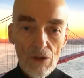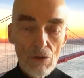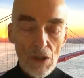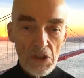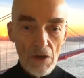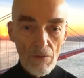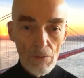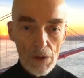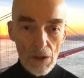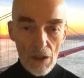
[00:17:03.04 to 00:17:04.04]
US
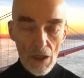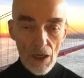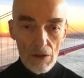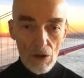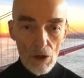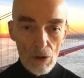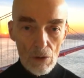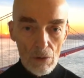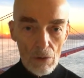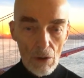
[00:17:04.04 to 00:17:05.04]
government had
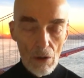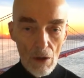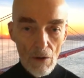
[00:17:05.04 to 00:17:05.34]
heard